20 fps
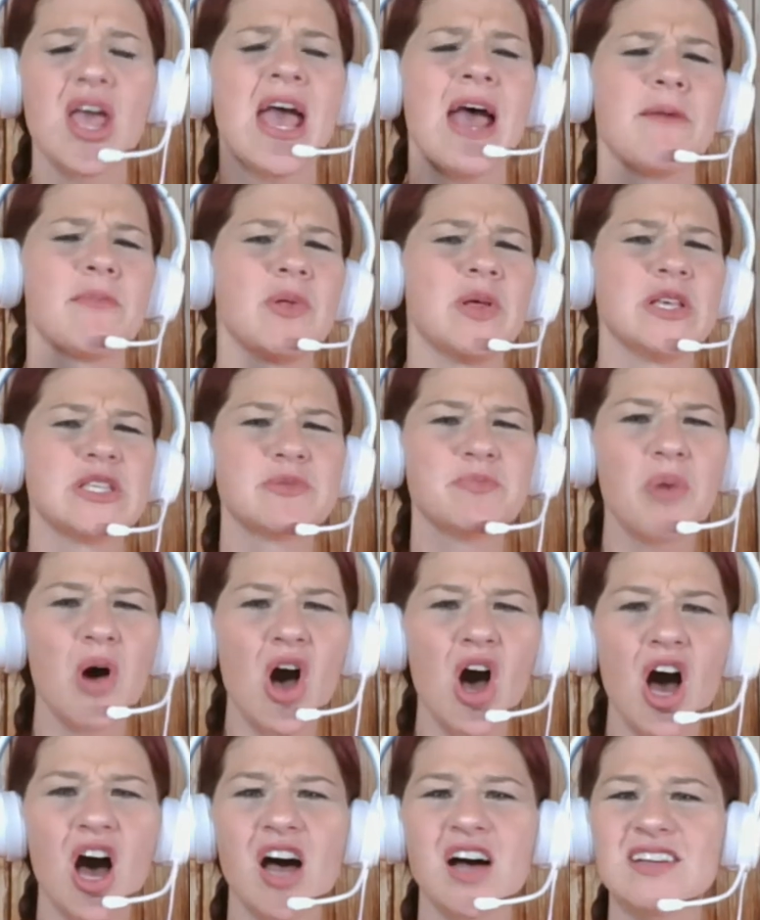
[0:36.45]
Please
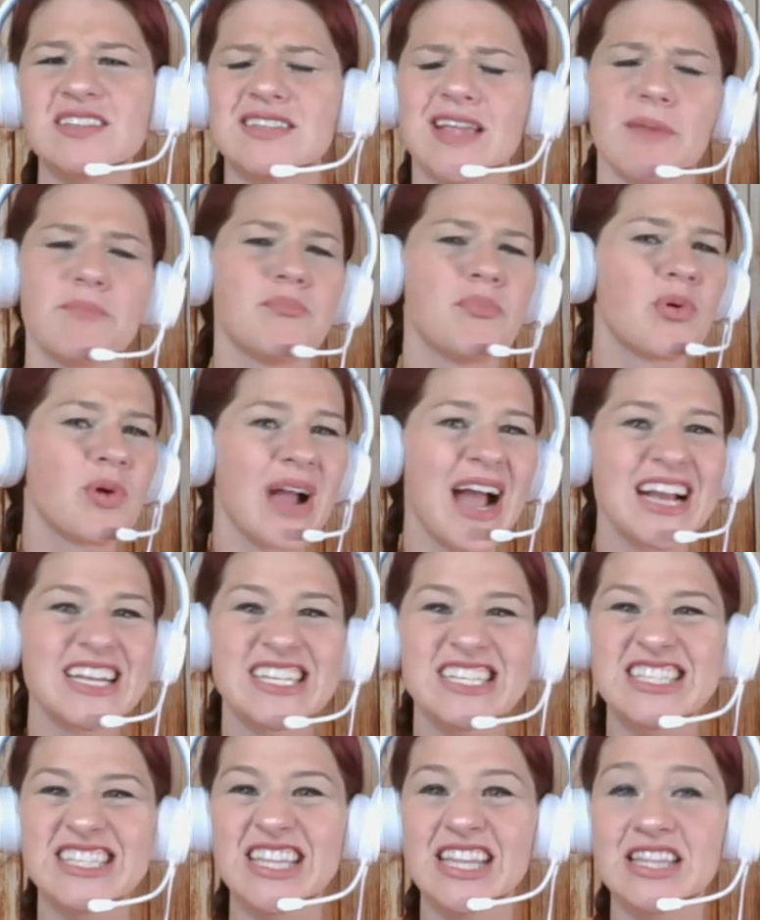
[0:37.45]
pause and practice
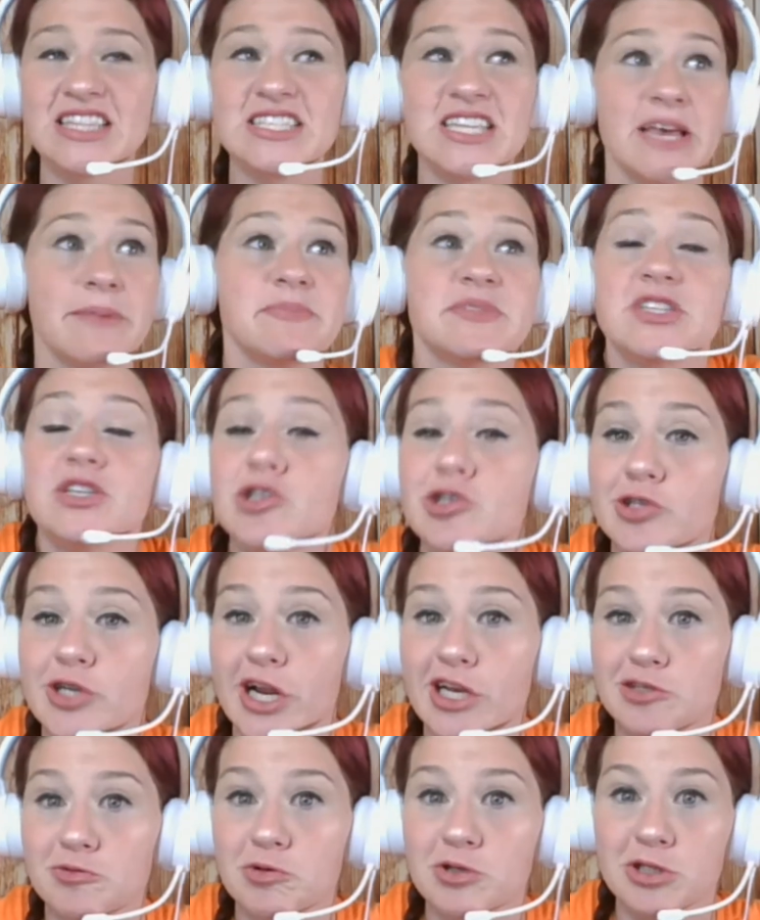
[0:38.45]
the tips and
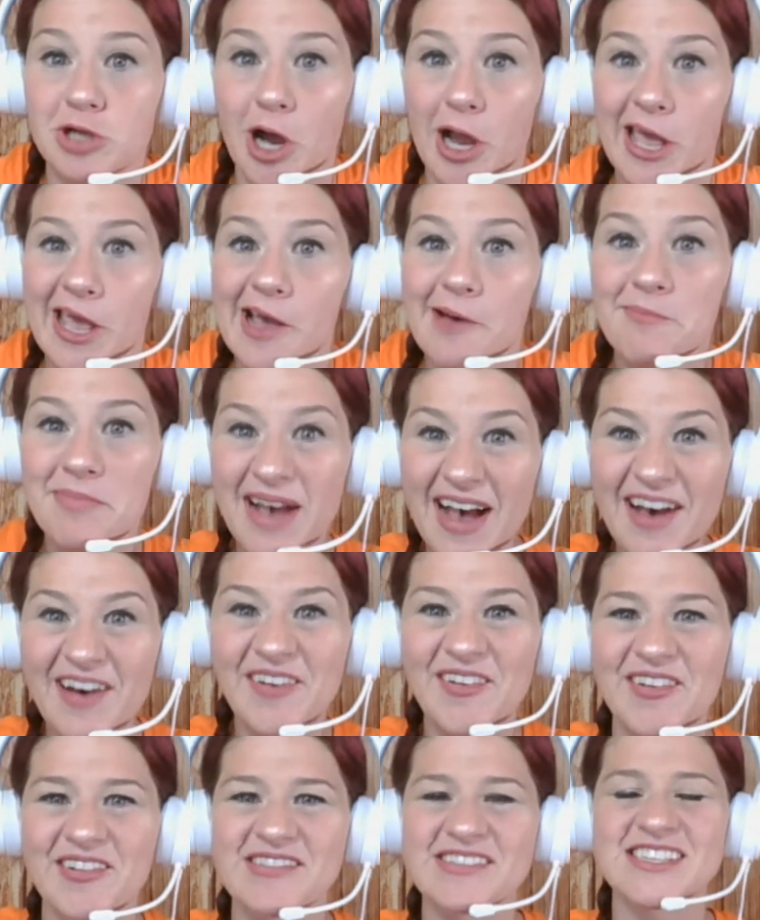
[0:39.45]
tricks we're talking
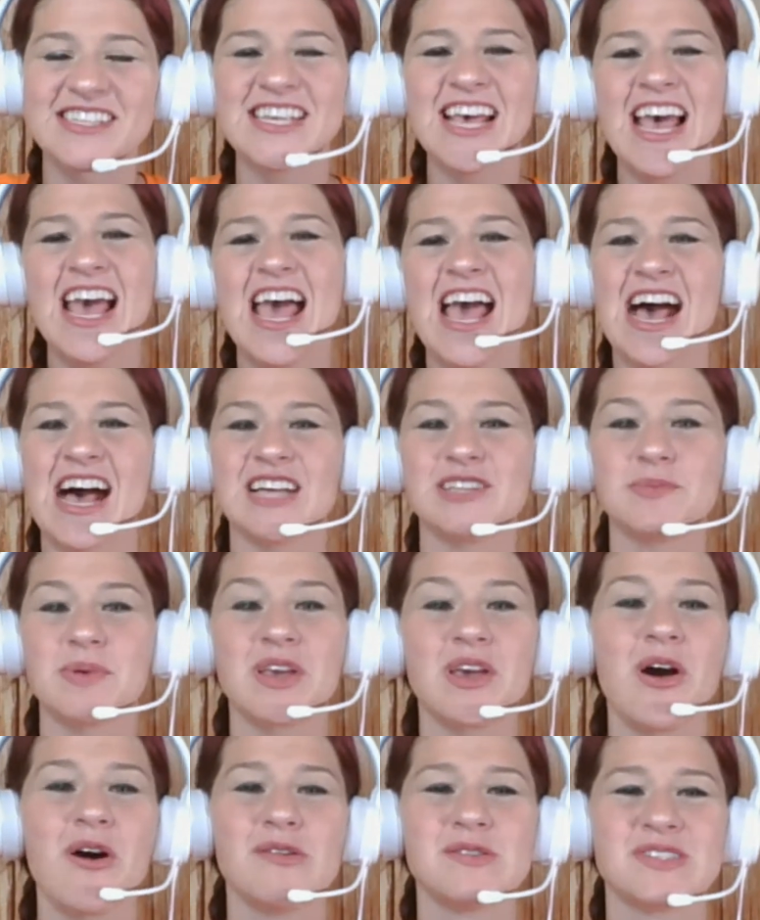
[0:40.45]
about as we
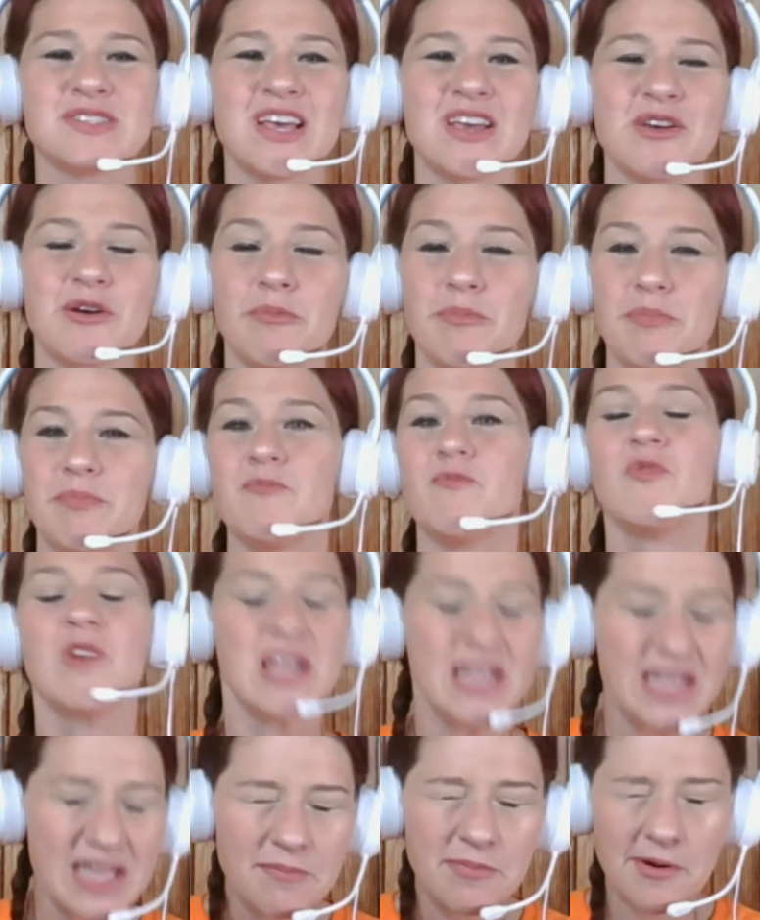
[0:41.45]
go so that you're
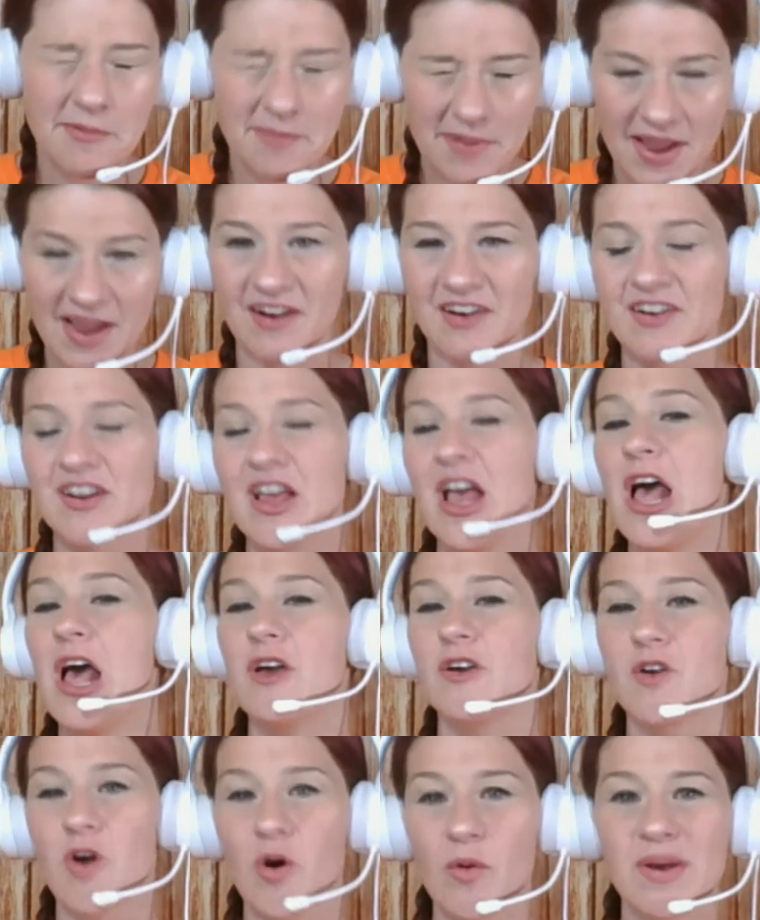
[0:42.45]
really prepared
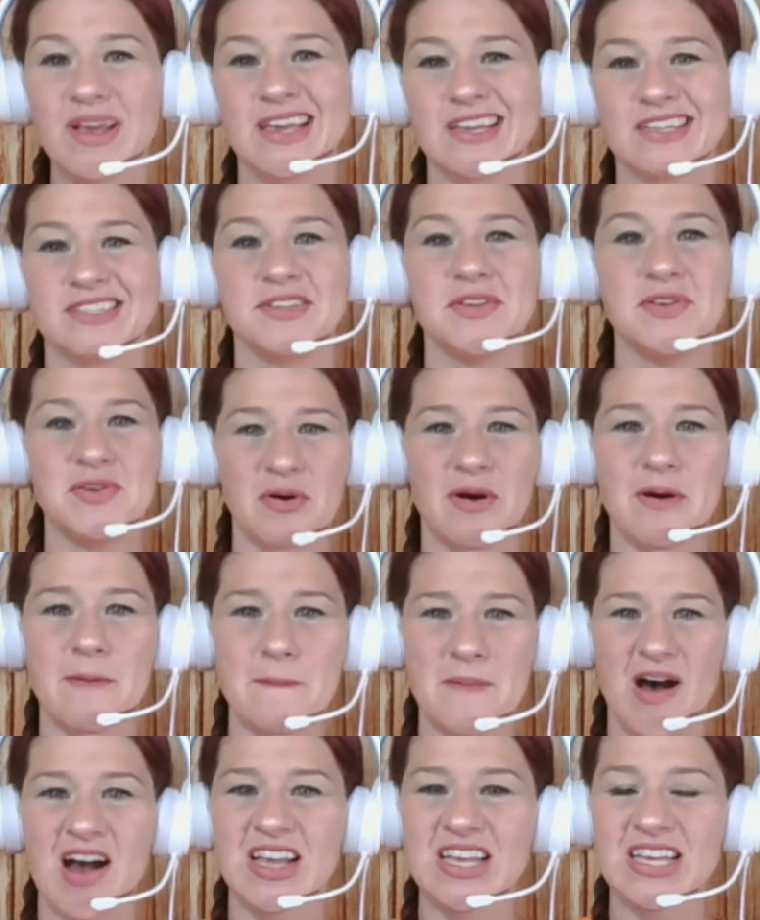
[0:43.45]
going into your
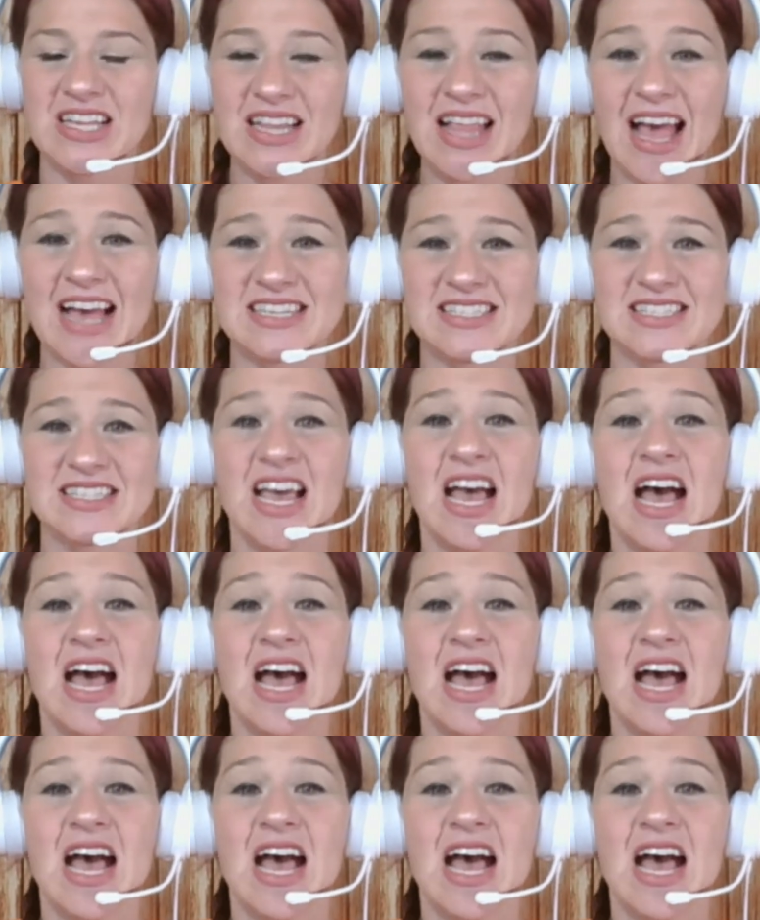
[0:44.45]
mock class.